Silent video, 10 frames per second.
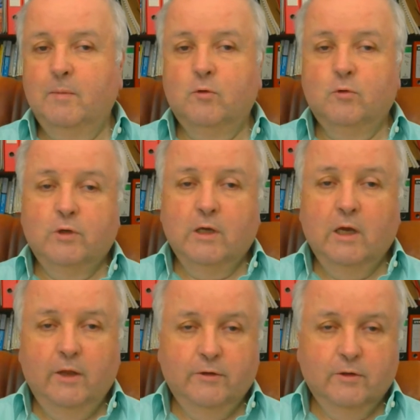Rudy
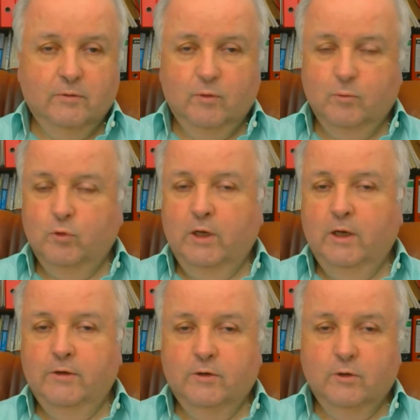Hunter from
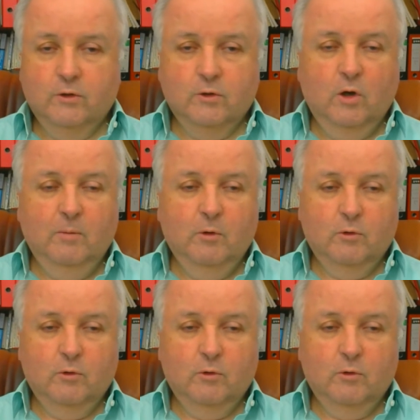rudyhunter.com or